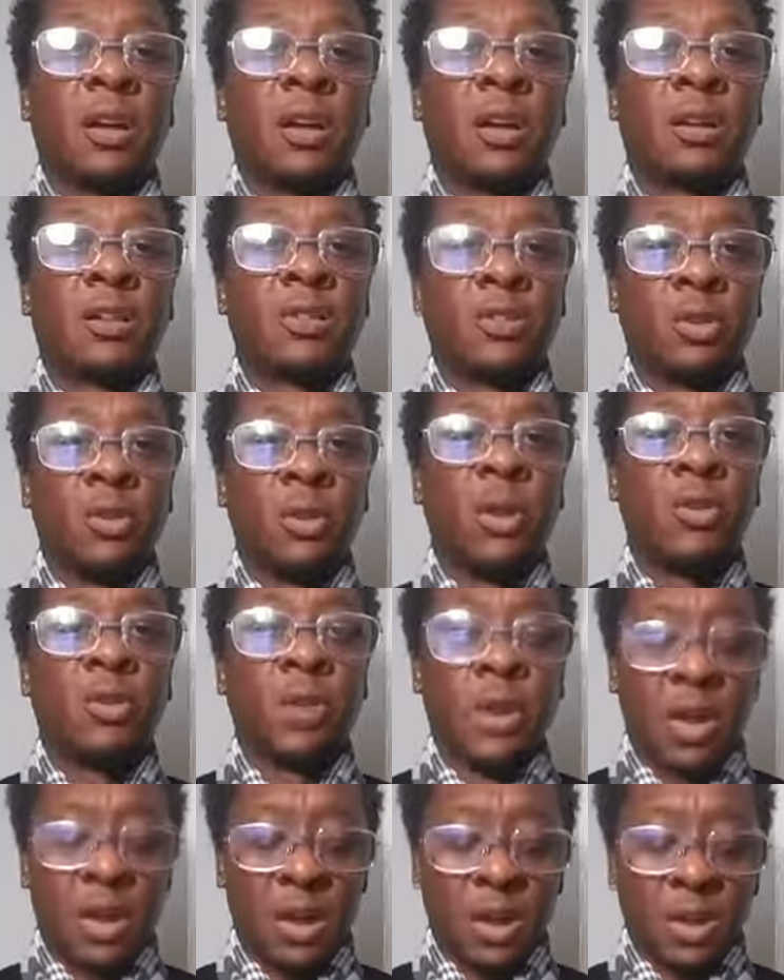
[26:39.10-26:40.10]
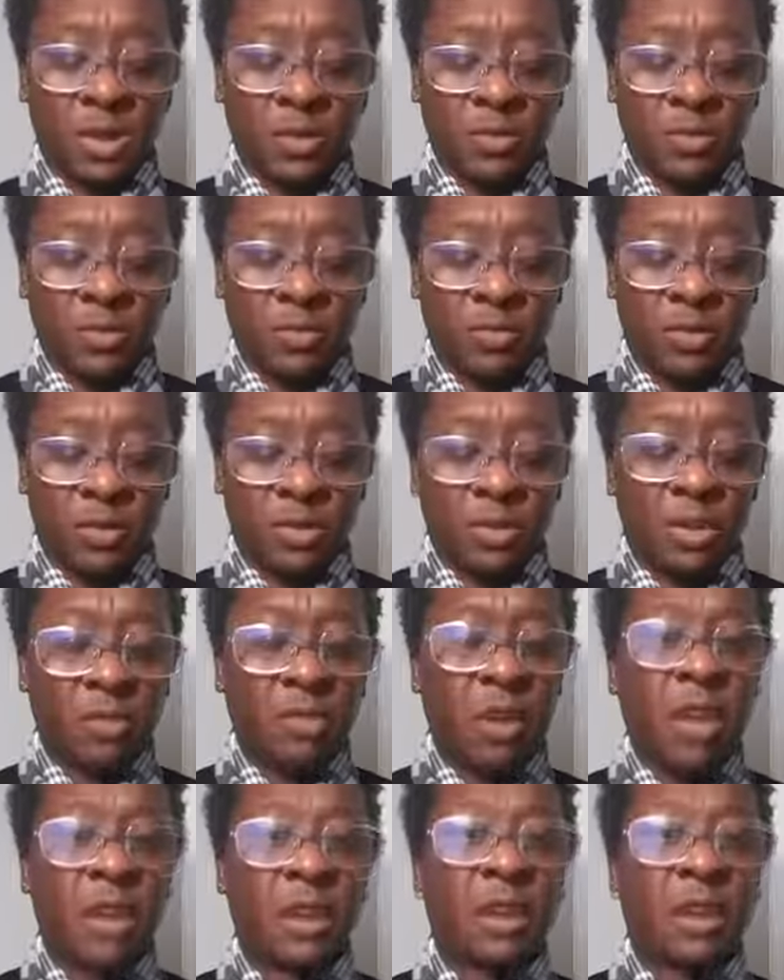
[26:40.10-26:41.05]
So here we are. We're still around here